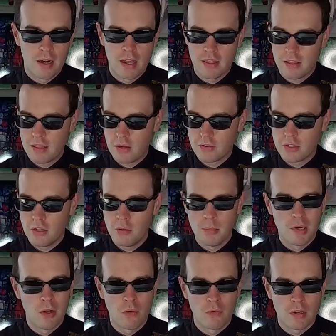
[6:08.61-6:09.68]
I think that was a little bit
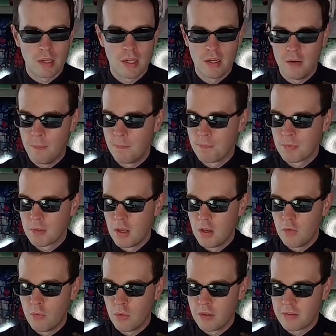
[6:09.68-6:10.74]
overkill for